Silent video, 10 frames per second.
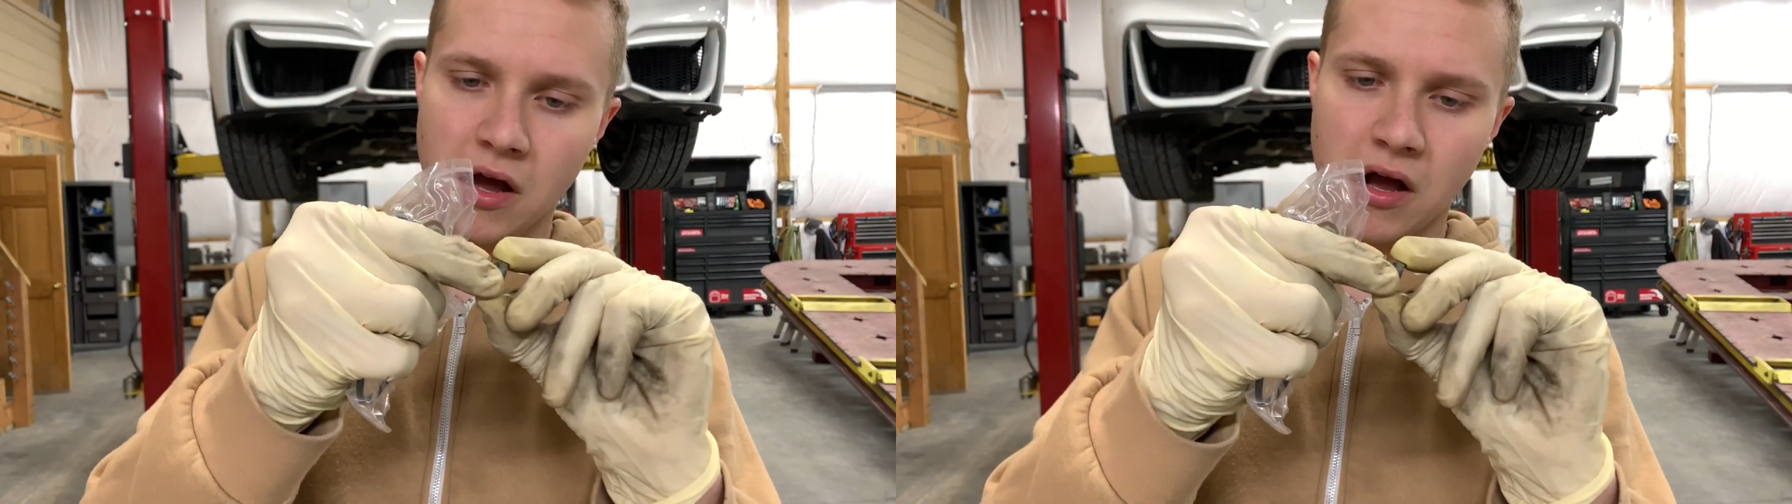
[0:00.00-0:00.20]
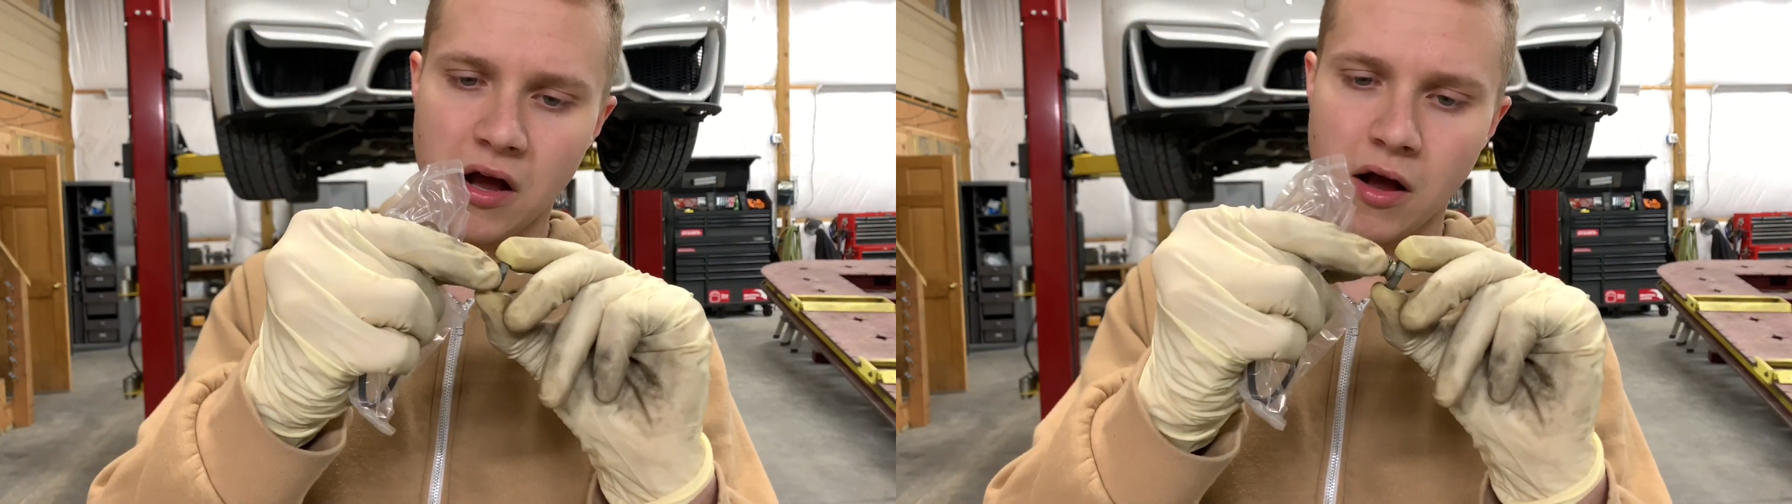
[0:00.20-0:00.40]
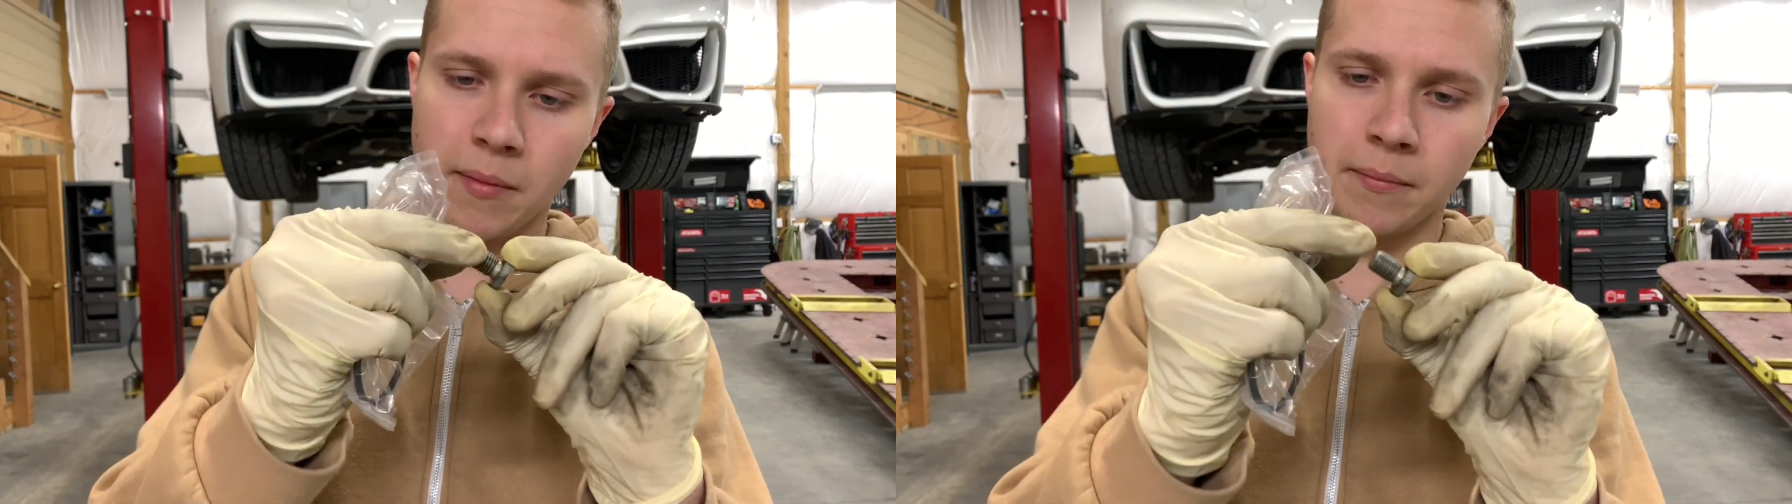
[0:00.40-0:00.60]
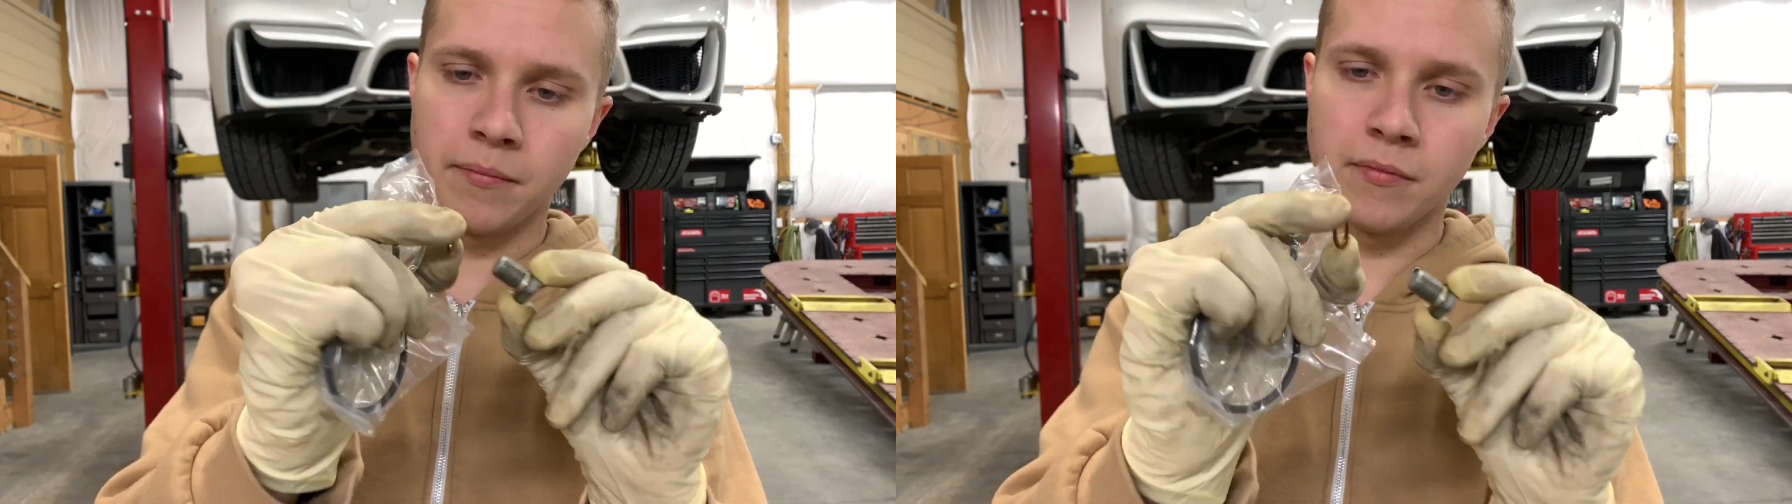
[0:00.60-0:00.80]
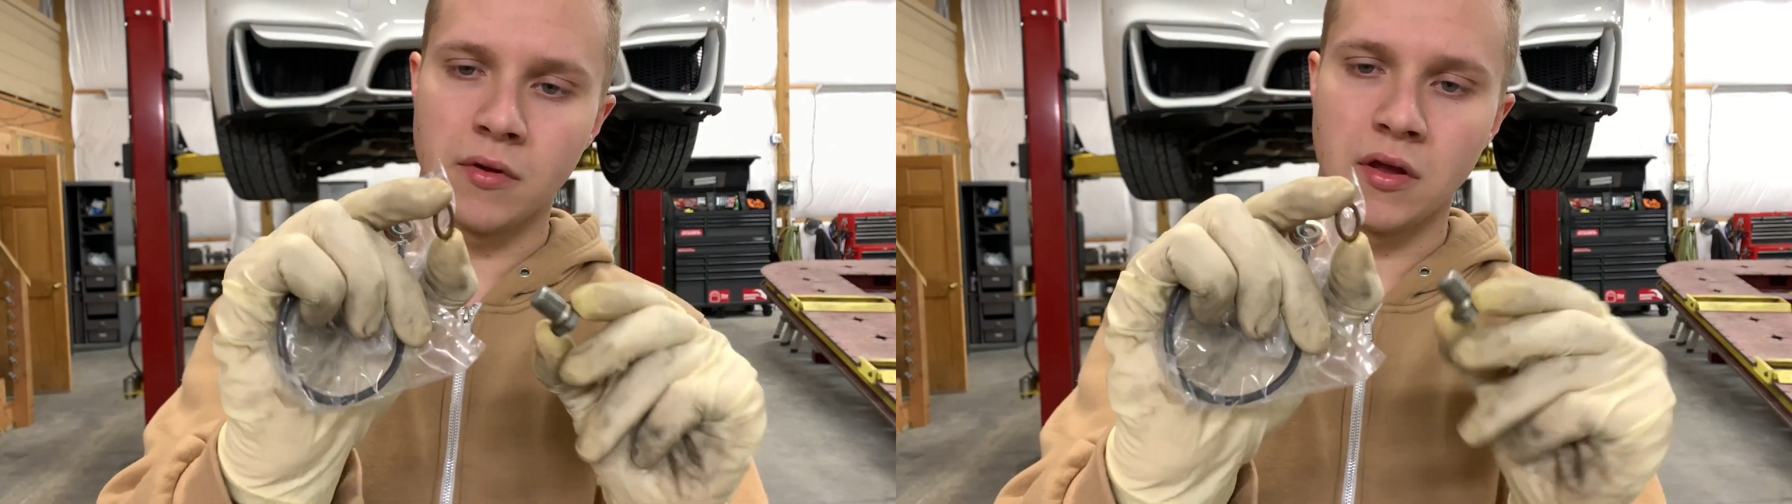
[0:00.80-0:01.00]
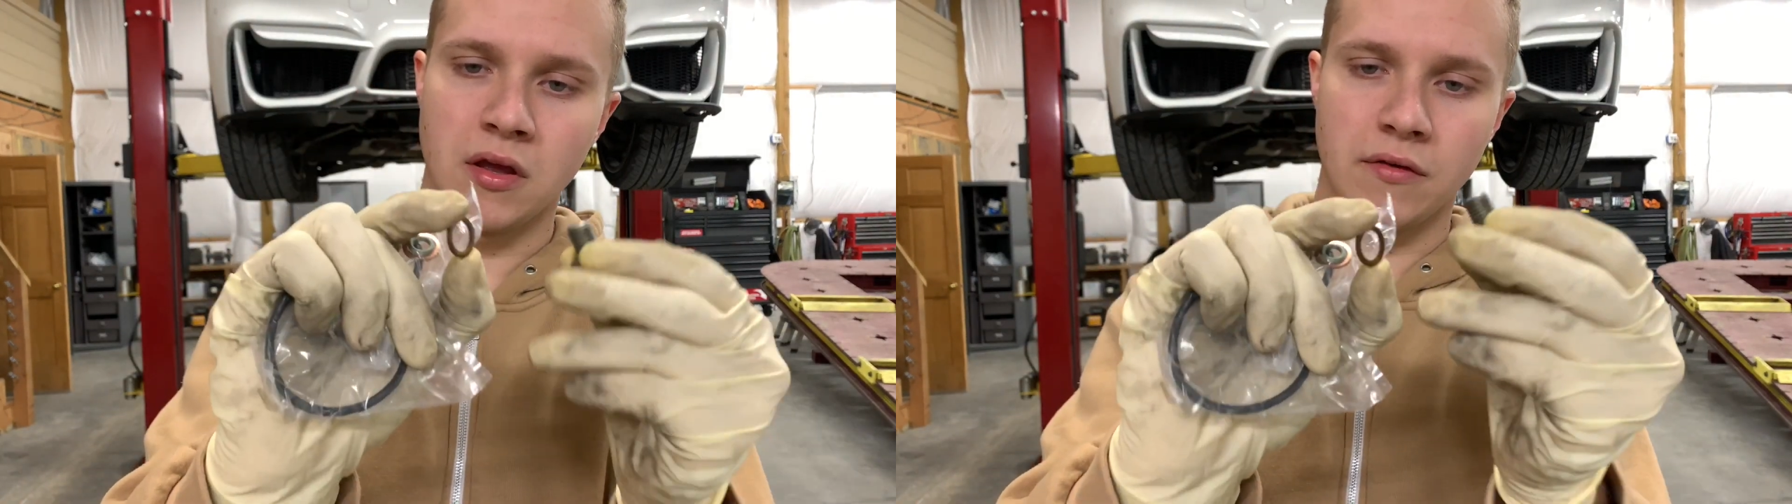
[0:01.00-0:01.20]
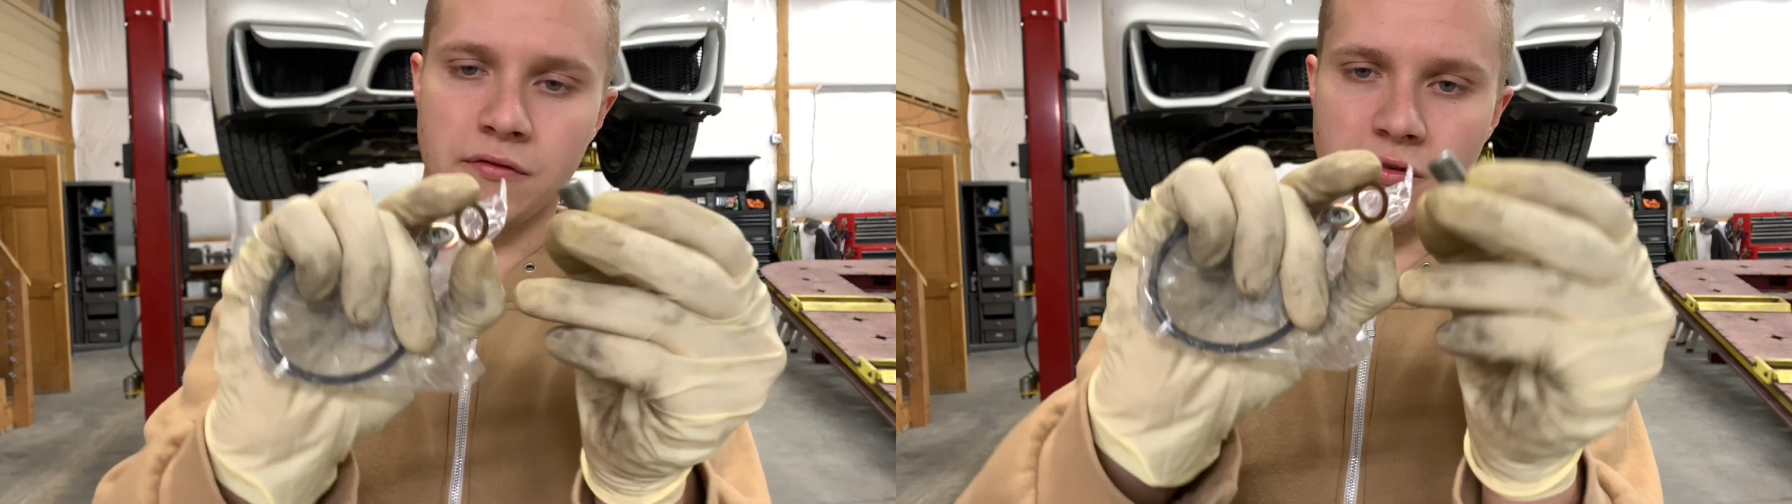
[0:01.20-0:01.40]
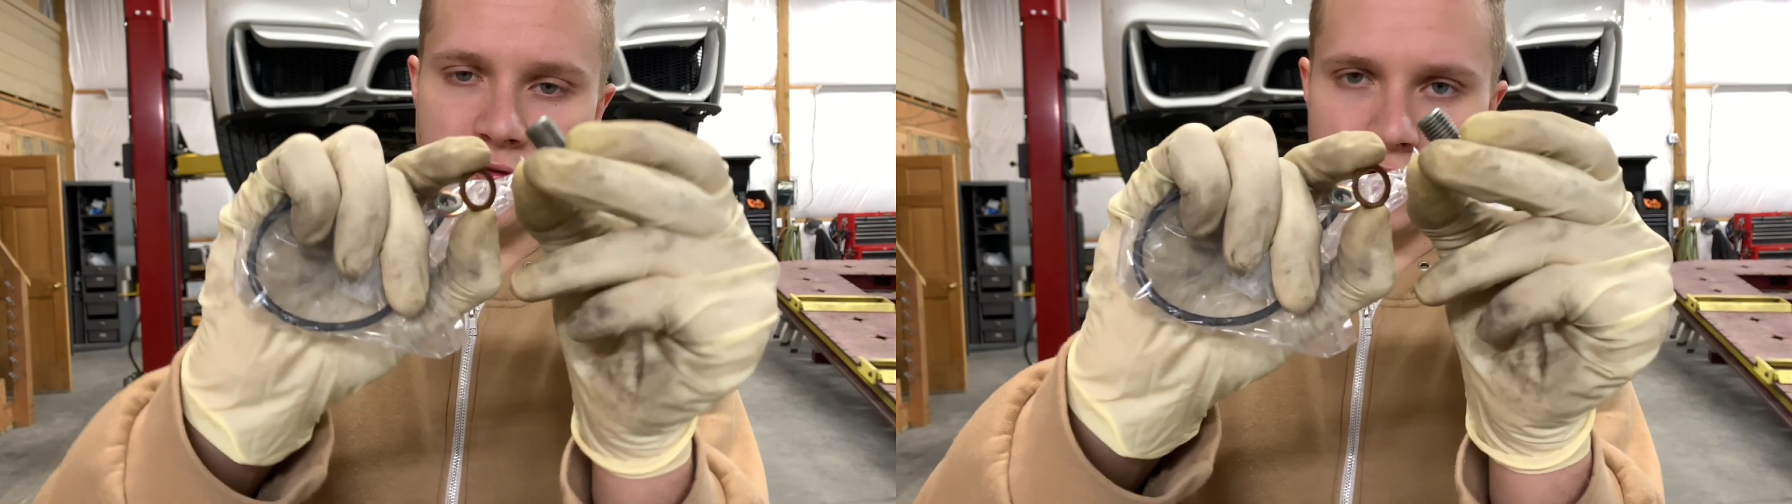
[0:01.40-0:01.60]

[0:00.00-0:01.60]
If